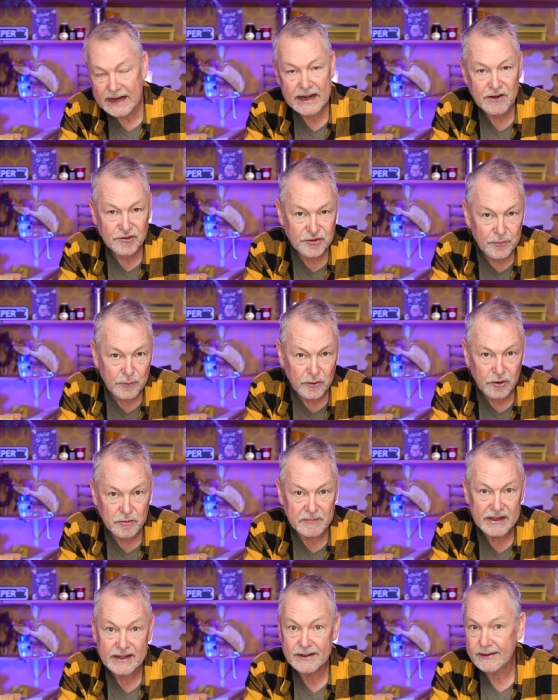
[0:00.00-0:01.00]
I got a
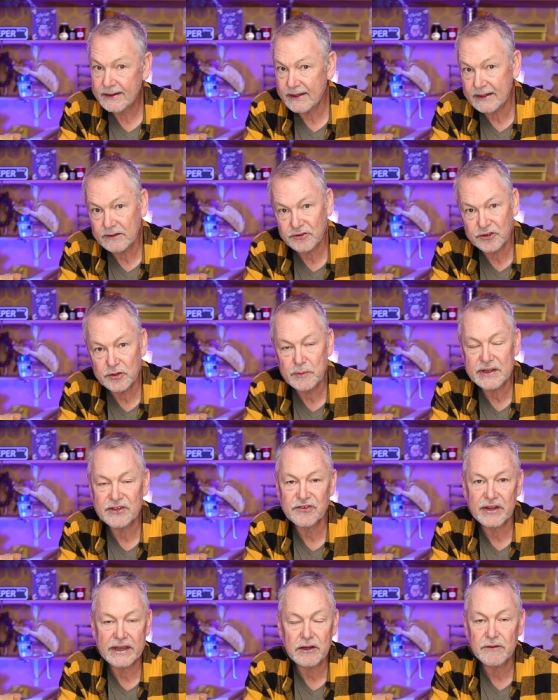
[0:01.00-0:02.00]
swarm. And two
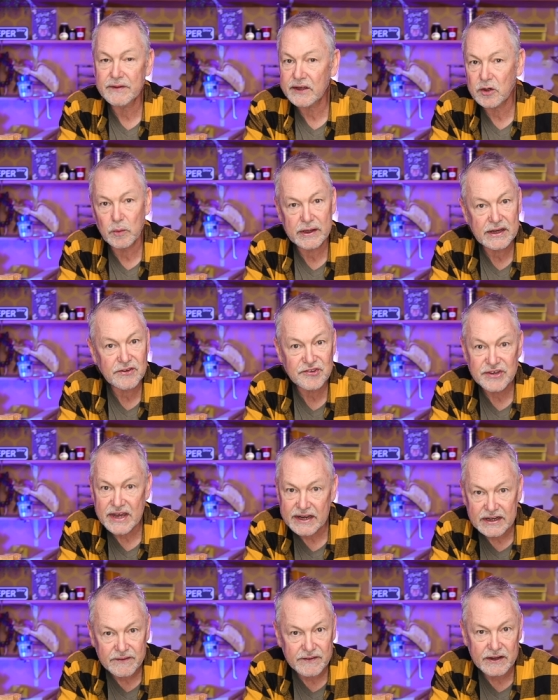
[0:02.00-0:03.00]
weeks later, the queen's
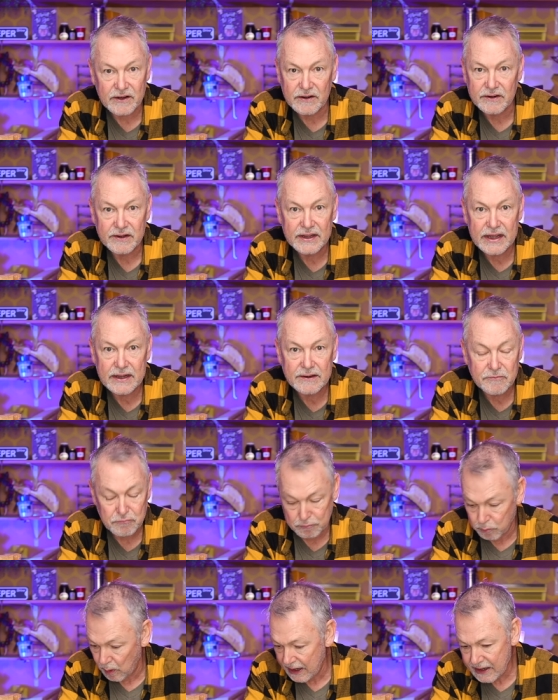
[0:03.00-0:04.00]
not in there.
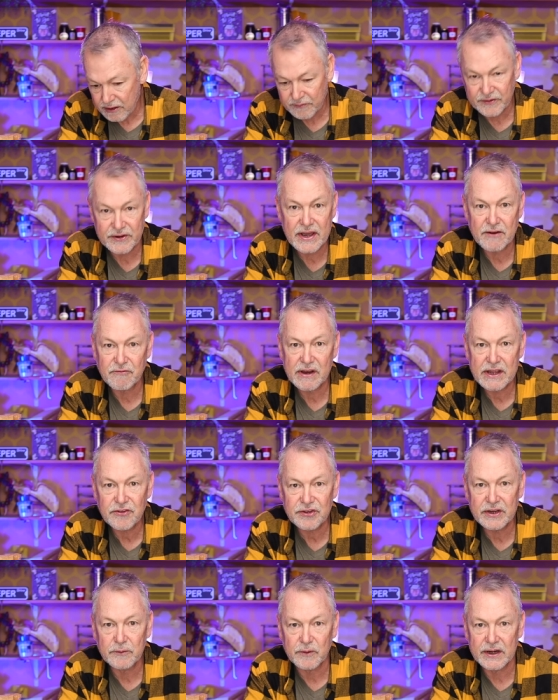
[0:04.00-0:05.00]
And wow, they're not
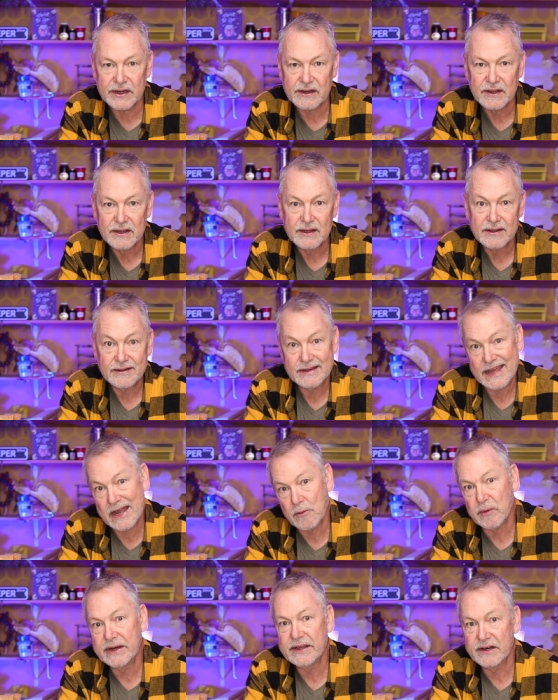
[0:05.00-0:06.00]
raising one.
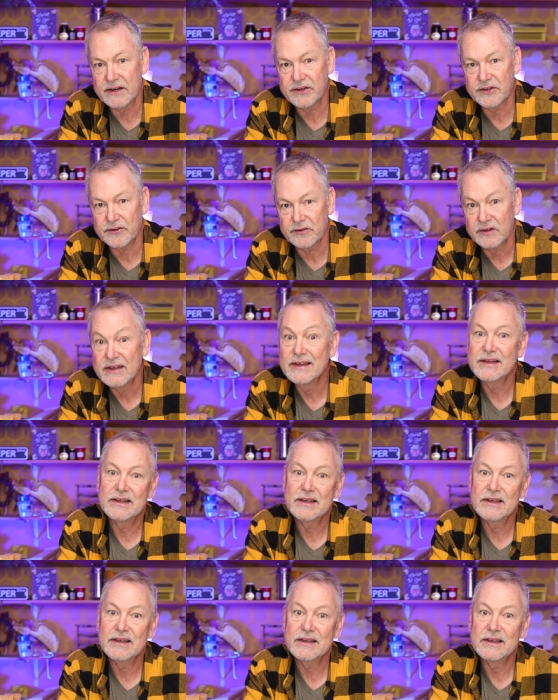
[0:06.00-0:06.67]
Now what are you gonna do?